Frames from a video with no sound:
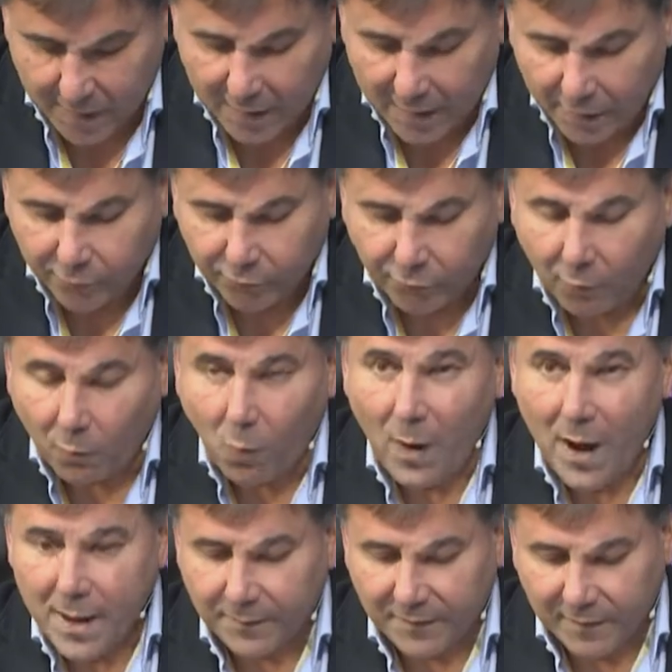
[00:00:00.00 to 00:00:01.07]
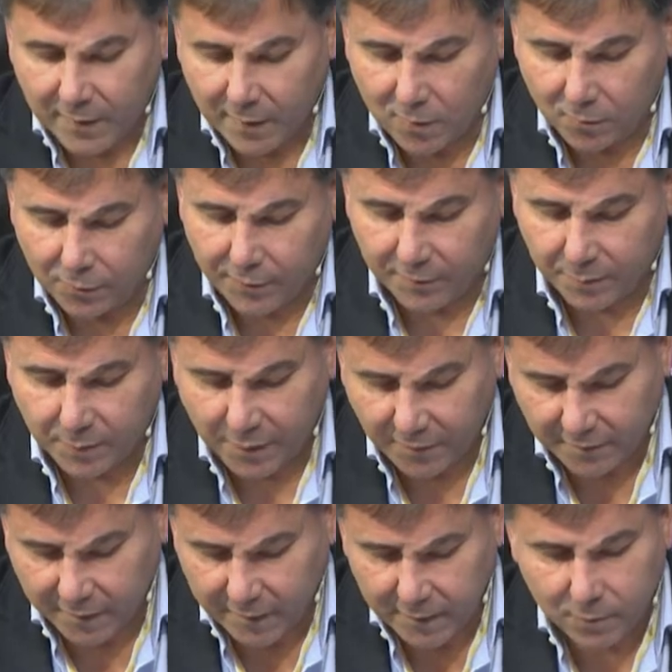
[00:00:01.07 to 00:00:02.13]
So why I'm saying all this?
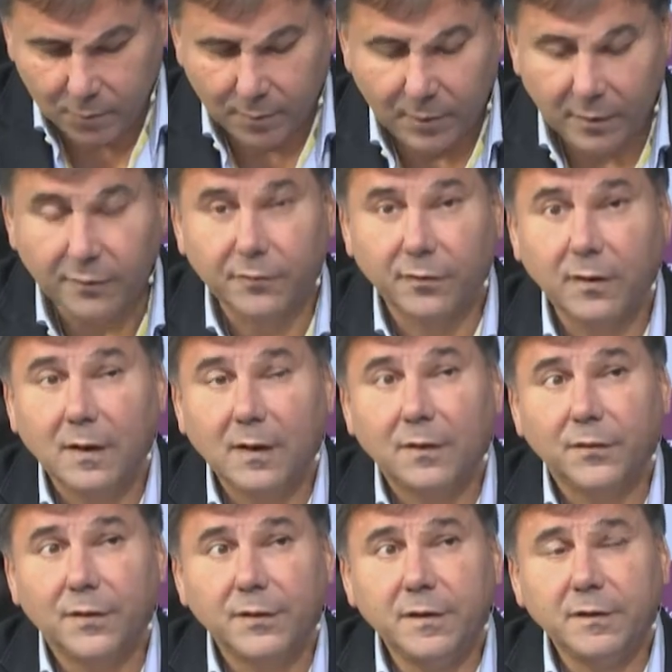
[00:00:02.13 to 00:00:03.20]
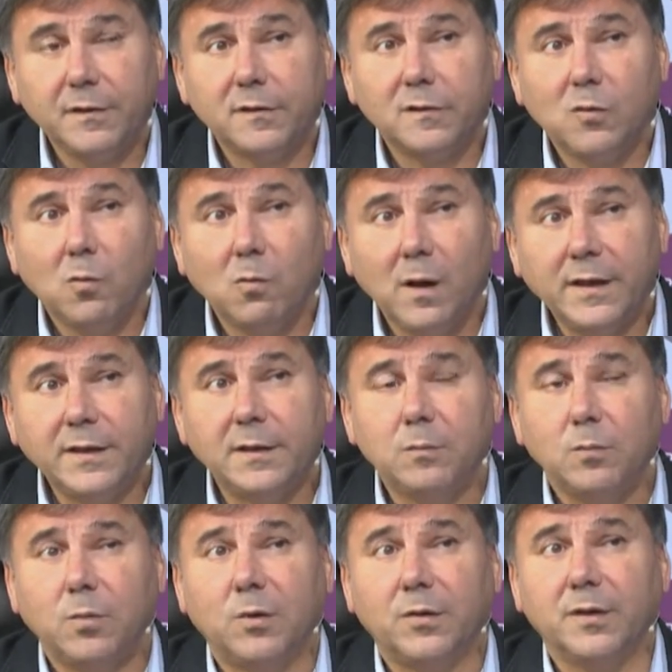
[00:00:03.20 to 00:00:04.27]
Because I do believe that this is quite
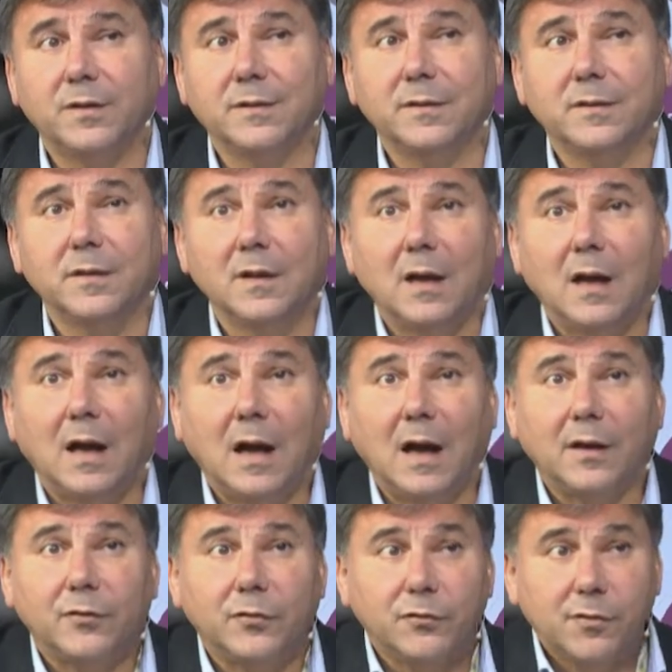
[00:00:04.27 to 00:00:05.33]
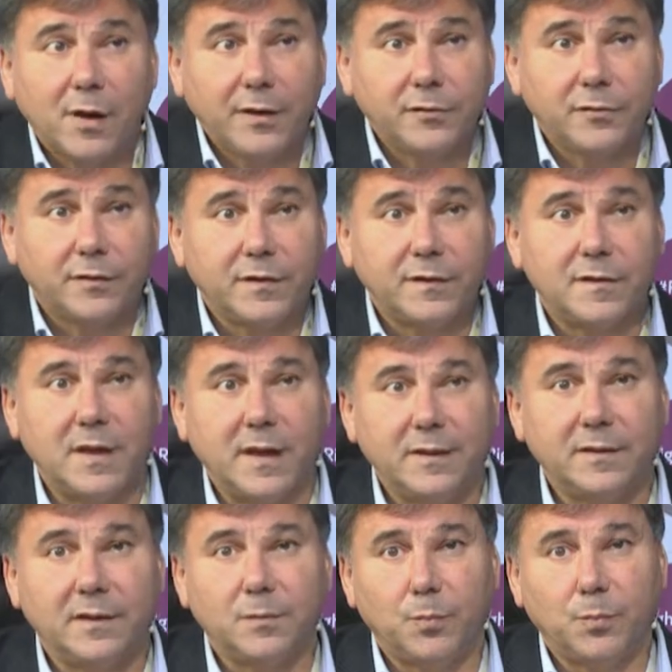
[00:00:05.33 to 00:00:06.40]
important to try to understand
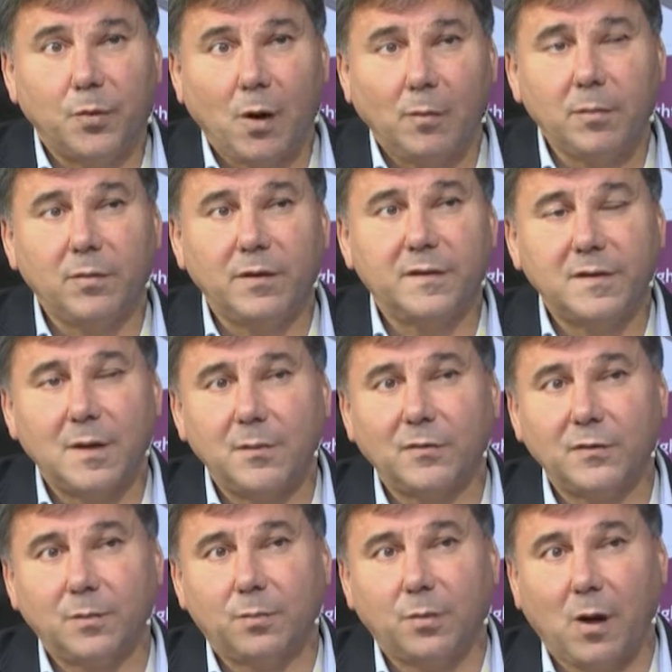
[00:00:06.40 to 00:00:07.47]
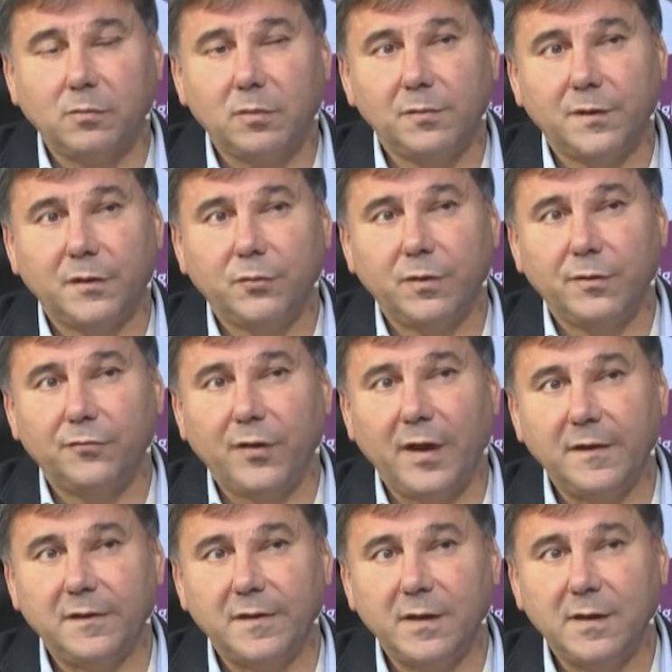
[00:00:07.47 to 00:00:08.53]
that probably some of the problems that we are
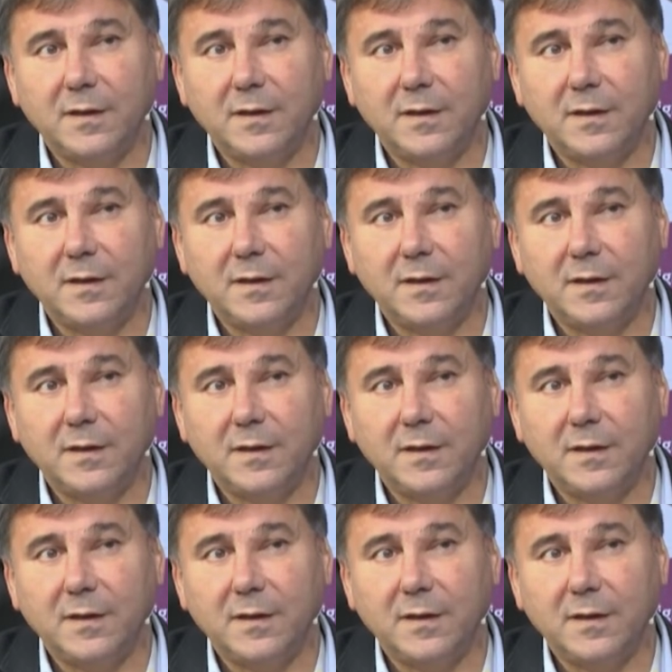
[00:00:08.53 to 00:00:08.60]
facing